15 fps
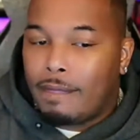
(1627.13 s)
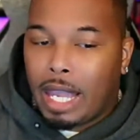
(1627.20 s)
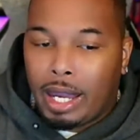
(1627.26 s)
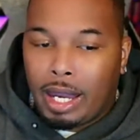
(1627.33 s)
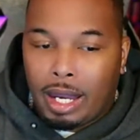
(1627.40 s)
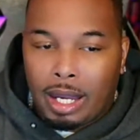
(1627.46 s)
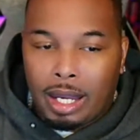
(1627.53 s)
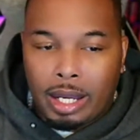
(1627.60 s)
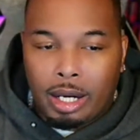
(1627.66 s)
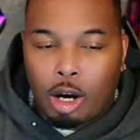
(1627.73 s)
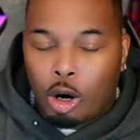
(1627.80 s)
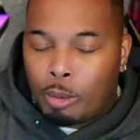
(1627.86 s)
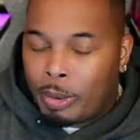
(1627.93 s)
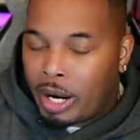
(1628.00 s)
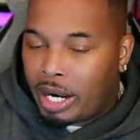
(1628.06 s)
And
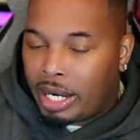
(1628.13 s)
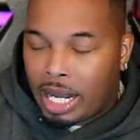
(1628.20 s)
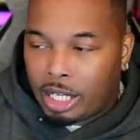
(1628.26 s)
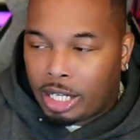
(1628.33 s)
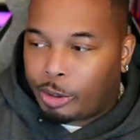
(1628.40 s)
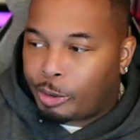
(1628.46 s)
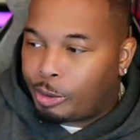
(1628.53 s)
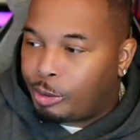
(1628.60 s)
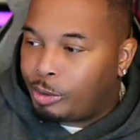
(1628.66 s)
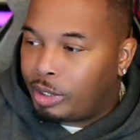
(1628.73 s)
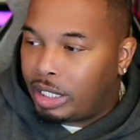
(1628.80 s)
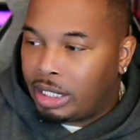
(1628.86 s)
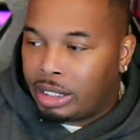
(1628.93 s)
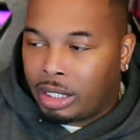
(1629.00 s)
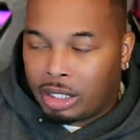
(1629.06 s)
Omar and I grew
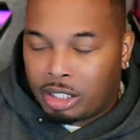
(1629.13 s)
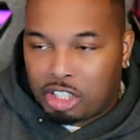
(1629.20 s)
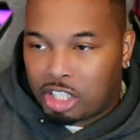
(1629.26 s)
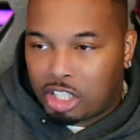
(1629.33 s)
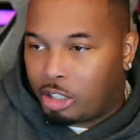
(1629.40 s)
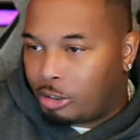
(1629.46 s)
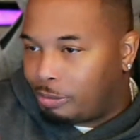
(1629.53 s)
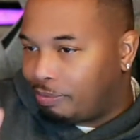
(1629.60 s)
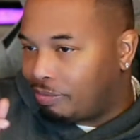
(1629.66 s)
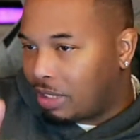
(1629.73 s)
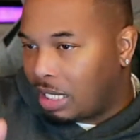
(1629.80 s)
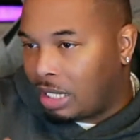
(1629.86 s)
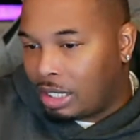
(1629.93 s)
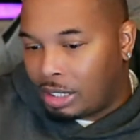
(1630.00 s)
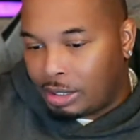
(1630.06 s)
another show,
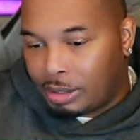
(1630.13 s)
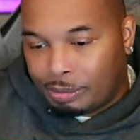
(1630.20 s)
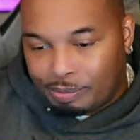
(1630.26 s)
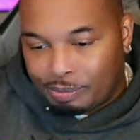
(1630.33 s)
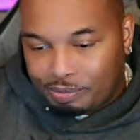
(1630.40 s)
and